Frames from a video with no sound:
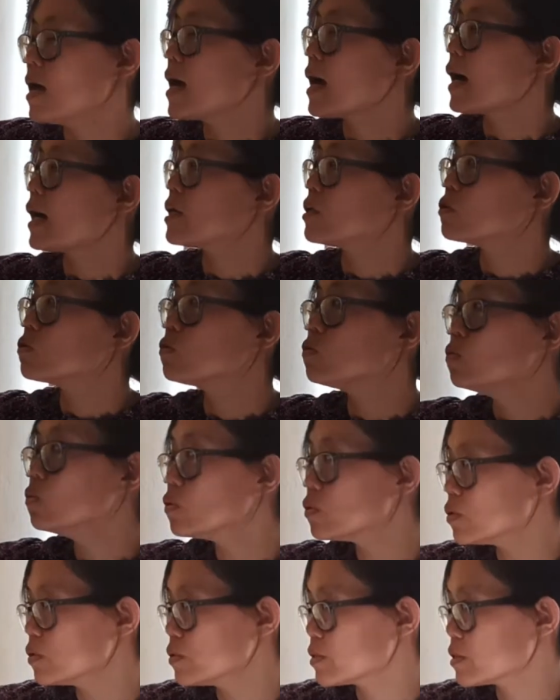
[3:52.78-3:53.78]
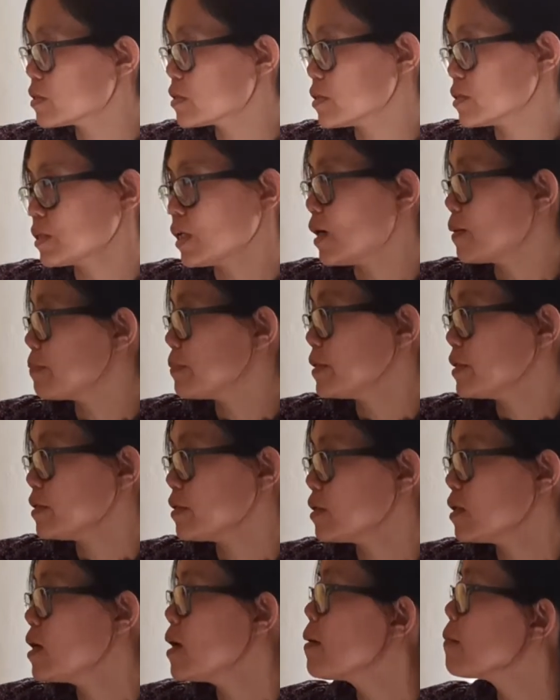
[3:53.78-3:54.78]
I Googled the topic,
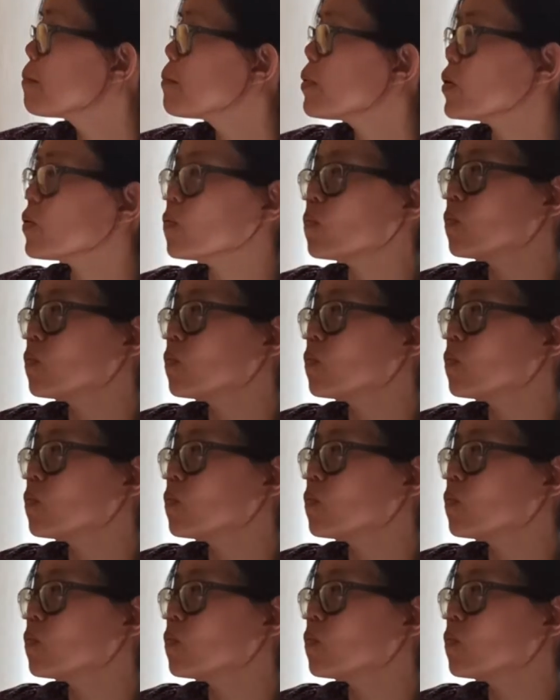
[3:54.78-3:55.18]
but